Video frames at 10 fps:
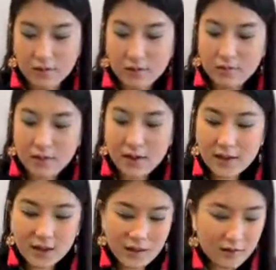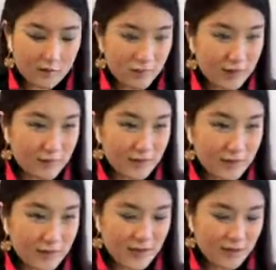okay, why I kind of wrap my
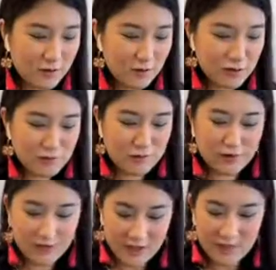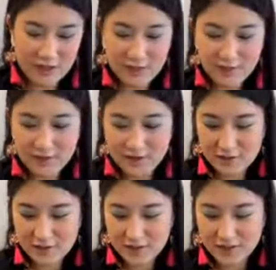hand close around it and cut it
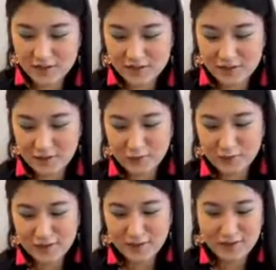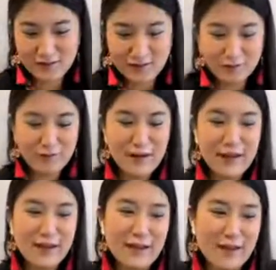is because I don't want it like
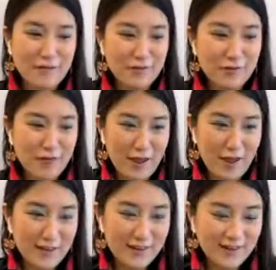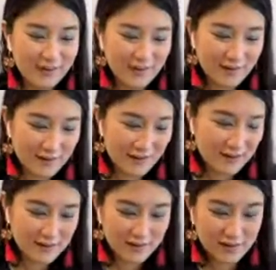flying everywhere. All right,
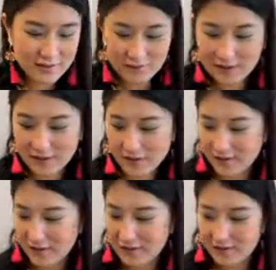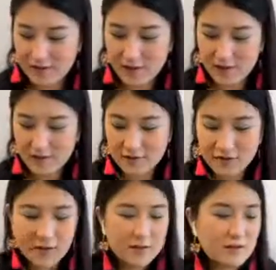so that's why I kind of have that.
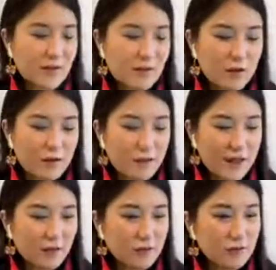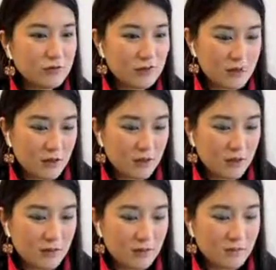Take your flat nose
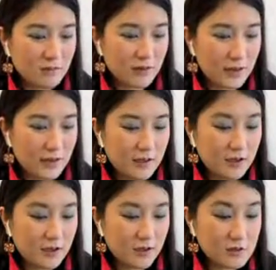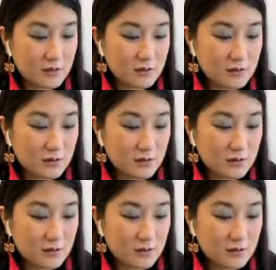pliers.